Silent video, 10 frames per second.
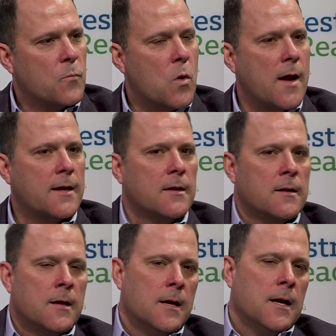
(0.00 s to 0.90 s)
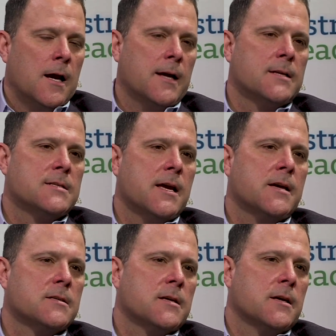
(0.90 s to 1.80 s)
Well, I can say
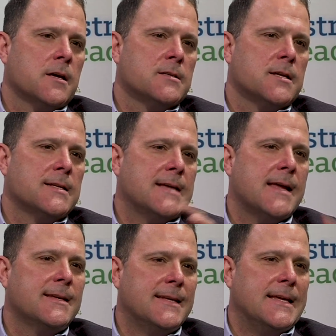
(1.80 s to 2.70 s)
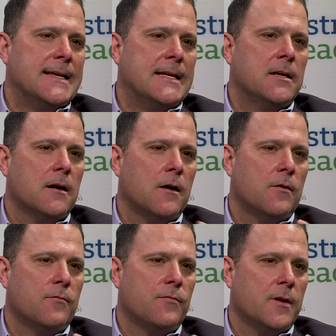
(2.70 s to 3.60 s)
as an attendee
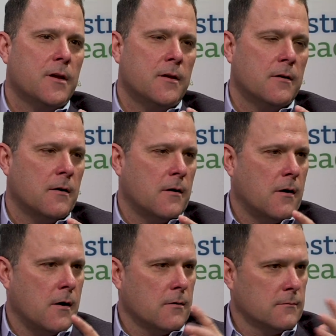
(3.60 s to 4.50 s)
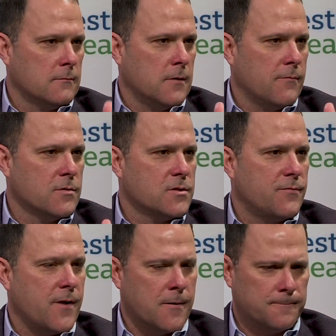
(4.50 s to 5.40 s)
of the Art Lovers
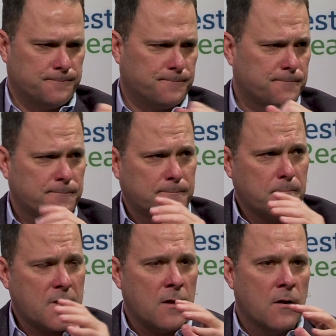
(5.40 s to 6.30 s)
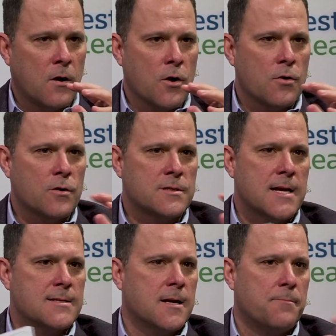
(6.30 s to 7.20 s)
Affair, Herndon
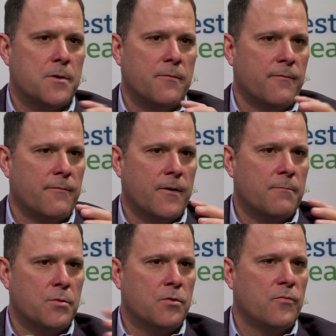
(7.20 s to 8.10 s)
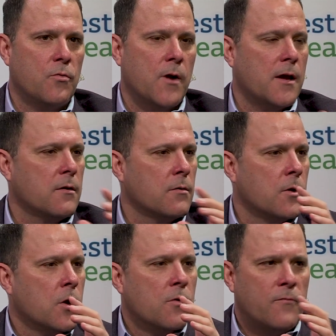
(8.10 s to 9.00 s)
sets it up in a very beautiful way. Your
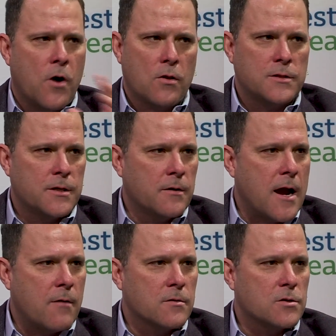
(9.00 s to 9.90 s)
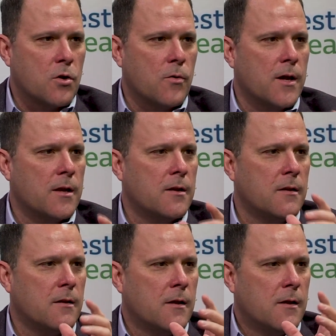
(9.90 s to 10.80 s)
volunteer hours go
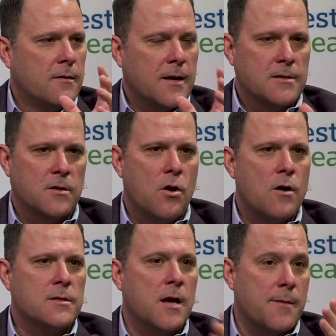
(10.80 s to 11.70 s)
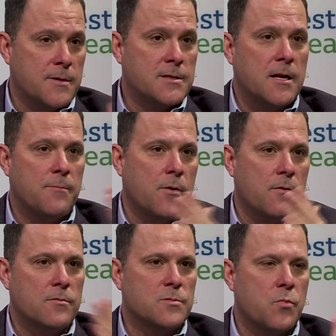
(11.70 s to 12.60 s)
in. Takes a long time to set up
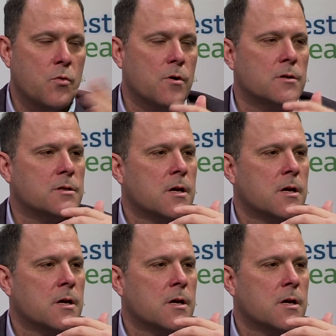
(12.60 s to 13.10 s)
all those boards.